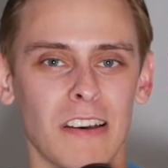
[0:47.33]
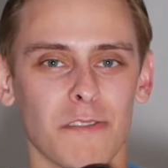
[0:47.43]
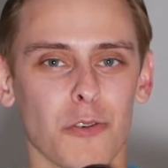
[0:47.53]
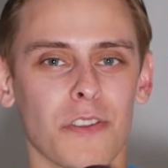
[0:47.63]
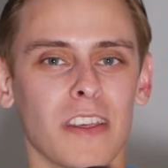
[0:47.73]

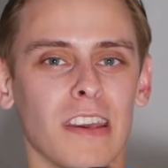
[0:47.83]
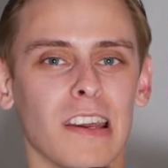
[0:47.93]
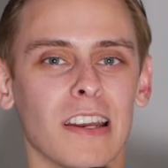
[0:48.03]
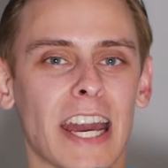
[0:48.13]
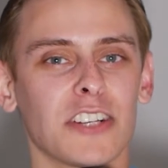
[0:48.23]
for
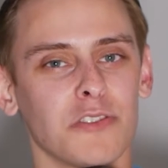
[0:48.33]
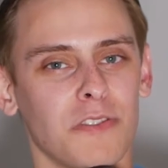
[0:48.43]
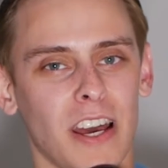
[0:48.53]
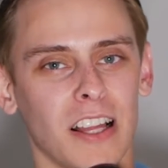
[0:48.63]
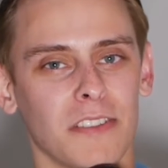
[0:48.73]
the Nashville
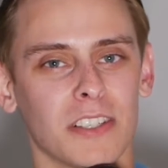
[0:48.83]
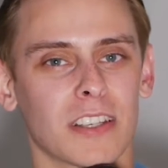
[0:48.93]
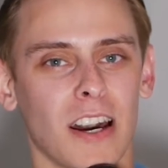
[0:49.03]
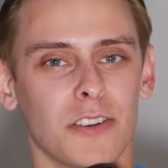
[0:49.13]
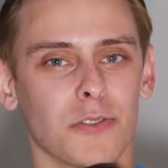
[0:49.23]
Valley of the
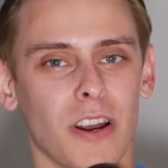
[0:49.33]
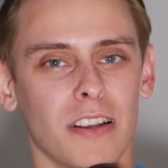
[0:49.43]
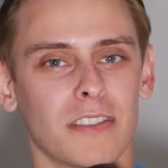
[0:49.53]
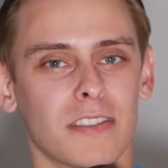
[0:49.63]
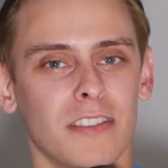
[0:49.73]
Scottish
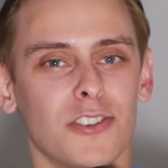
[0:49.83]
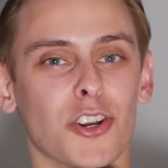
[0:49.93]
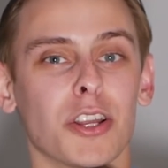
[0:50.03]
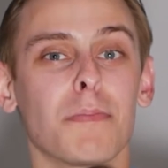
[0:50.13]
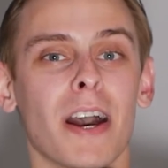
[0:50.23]
Rite's
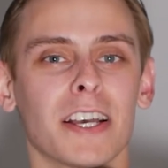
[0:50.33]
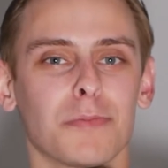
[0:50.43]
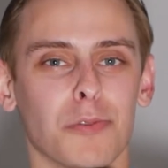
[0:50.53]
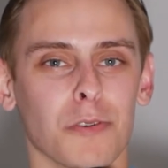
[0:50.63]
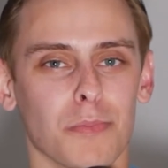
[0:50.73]
Journey
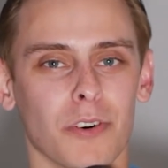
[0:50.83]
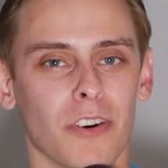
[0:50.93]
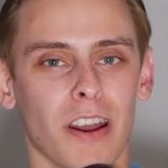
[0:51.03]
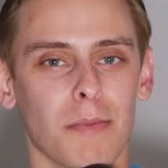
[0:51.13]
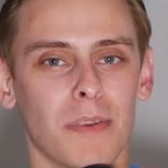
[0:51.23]
Passport
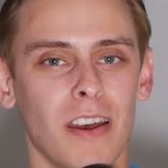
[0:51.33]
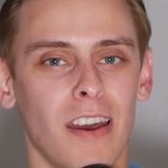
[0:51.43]
program.